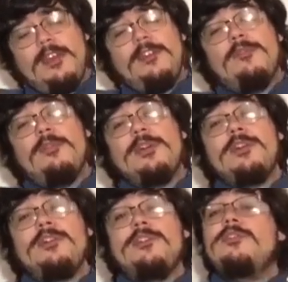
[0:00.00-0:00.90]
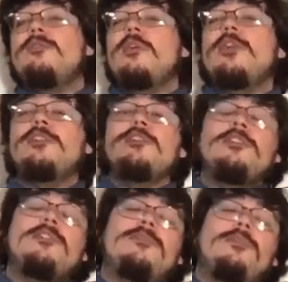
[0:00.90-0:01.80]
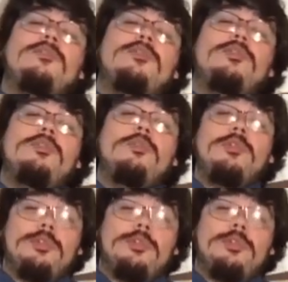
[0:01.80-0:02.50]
what a wonderful world.